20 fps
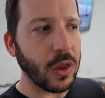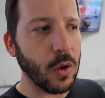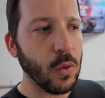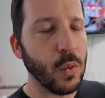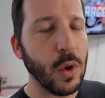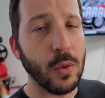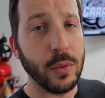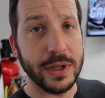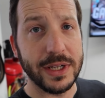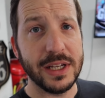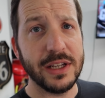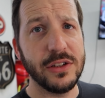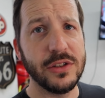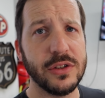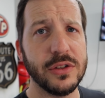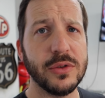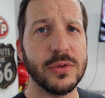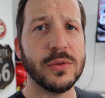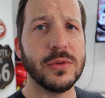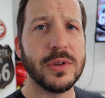What we did
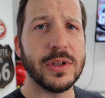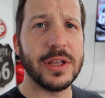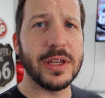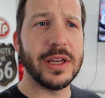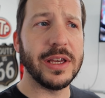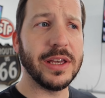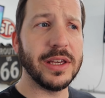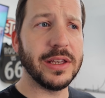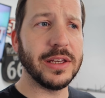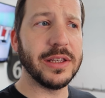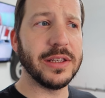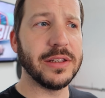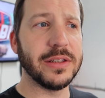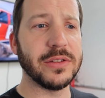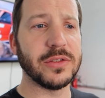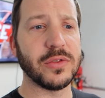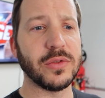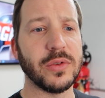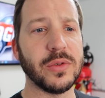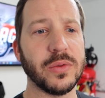do
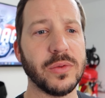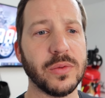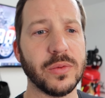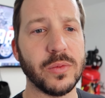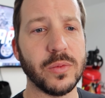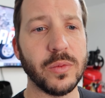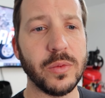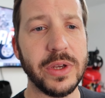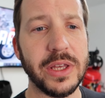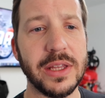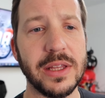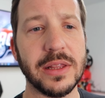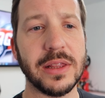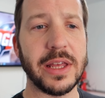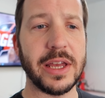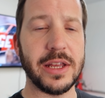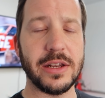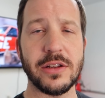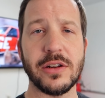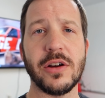is we
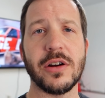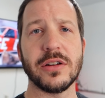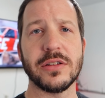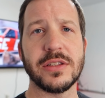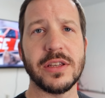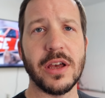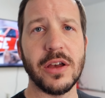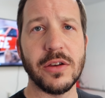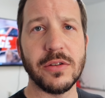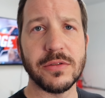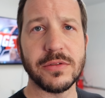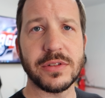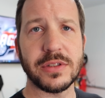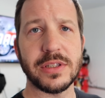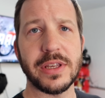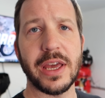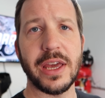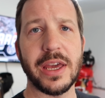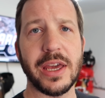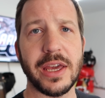landed
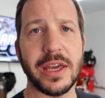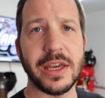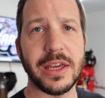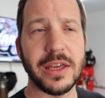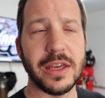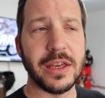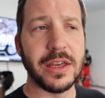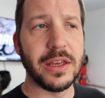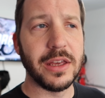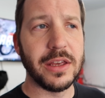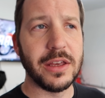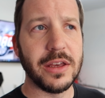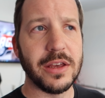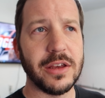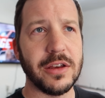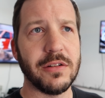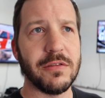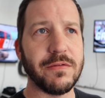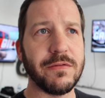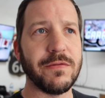ourselves a
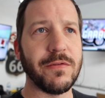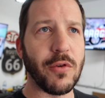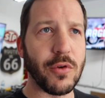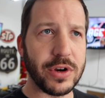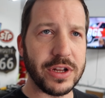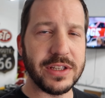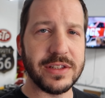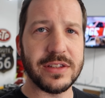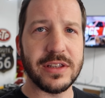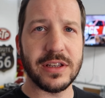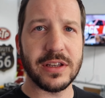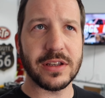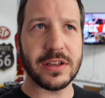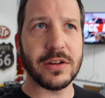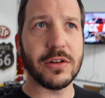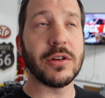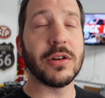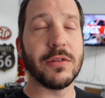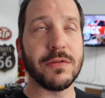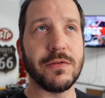
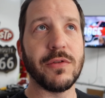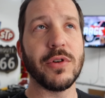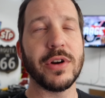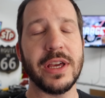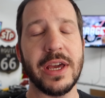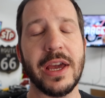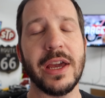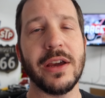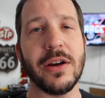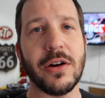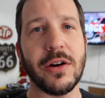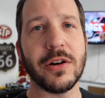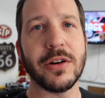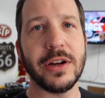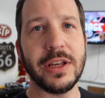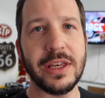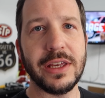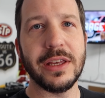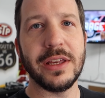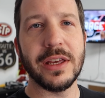46 or a
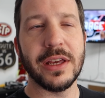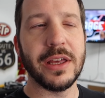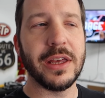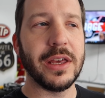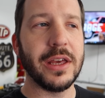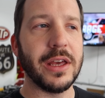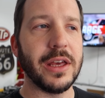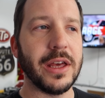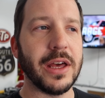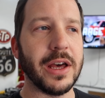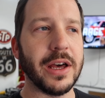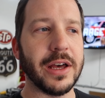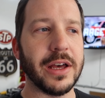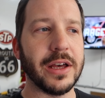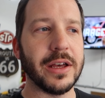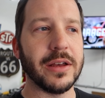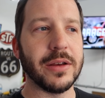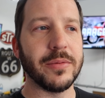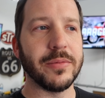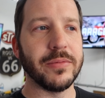48RE.
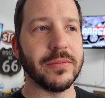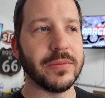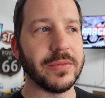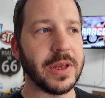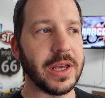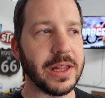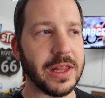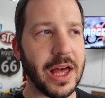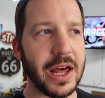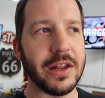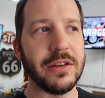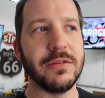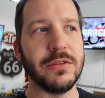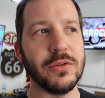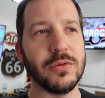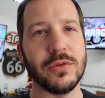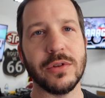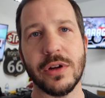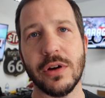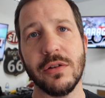A lot of
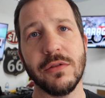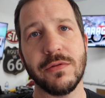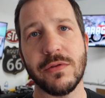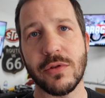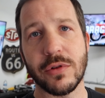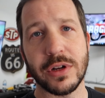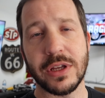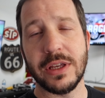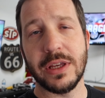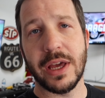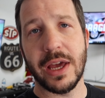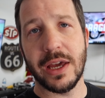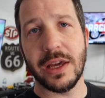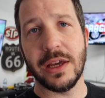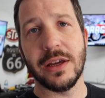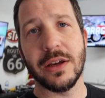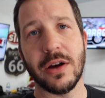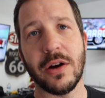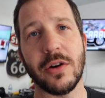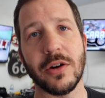you will know
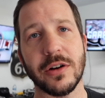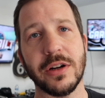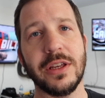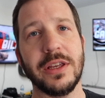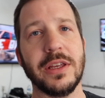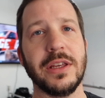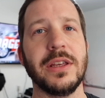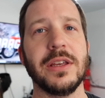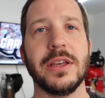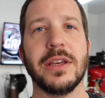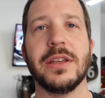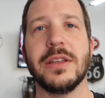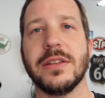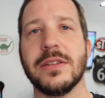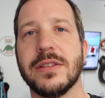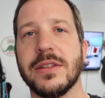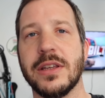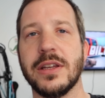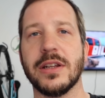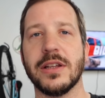48RE
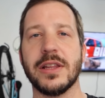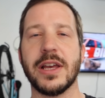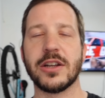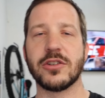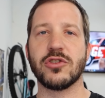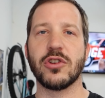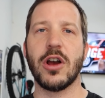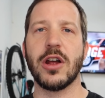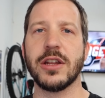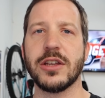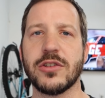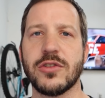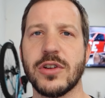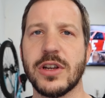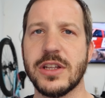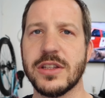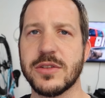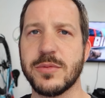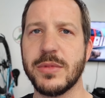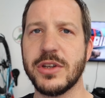is an electronic
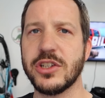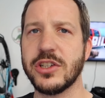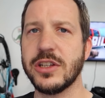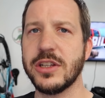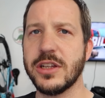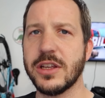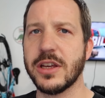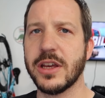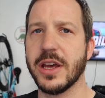transmission,